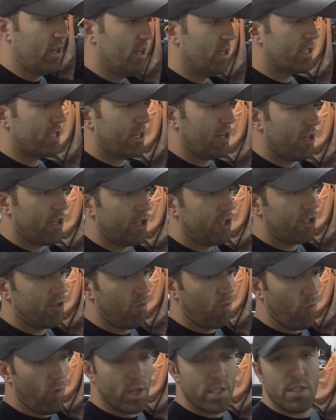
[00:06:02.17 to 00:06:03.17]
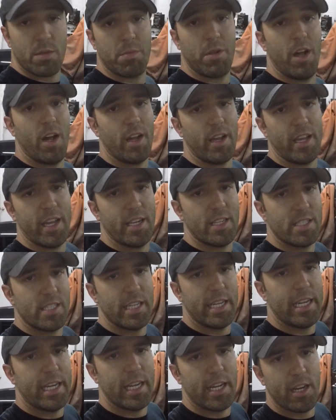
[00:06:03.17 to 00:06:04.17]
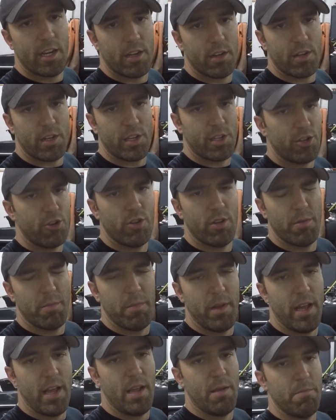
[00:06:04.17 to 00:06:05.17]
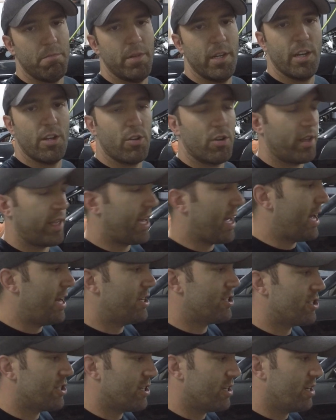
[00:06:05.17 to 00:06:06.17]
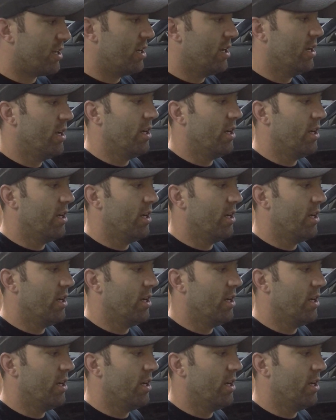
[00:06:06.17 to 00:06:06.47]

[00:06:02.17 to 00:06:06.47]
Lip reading: So once the block gets here and we do the build and the engine,